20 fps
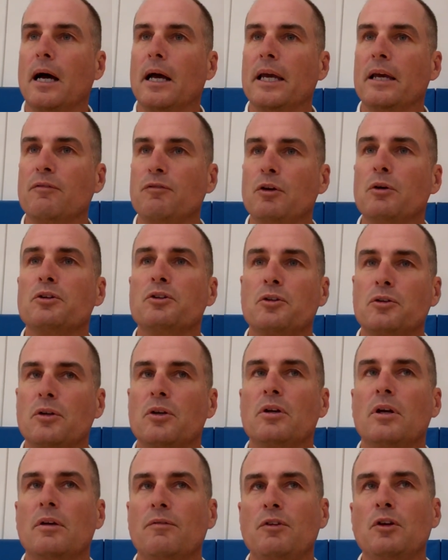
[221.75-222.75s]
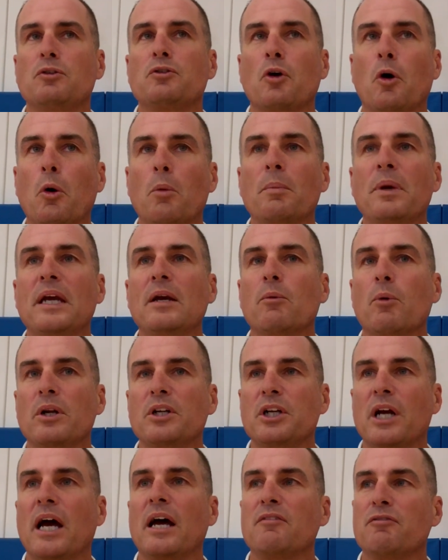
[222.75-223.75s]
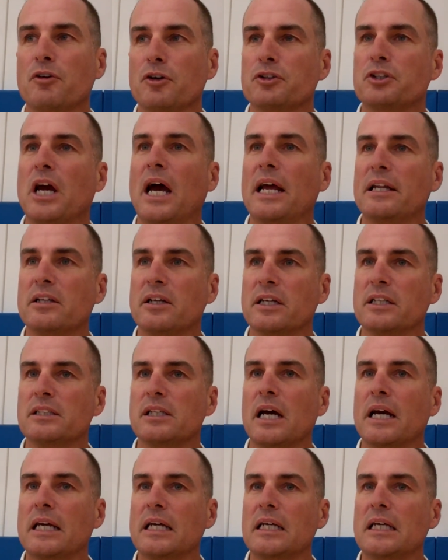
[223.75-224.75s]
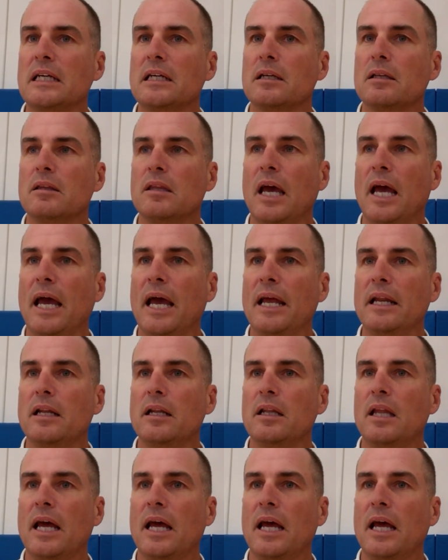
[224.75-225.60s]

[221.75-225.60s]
If you told me when John first got to Kentucky that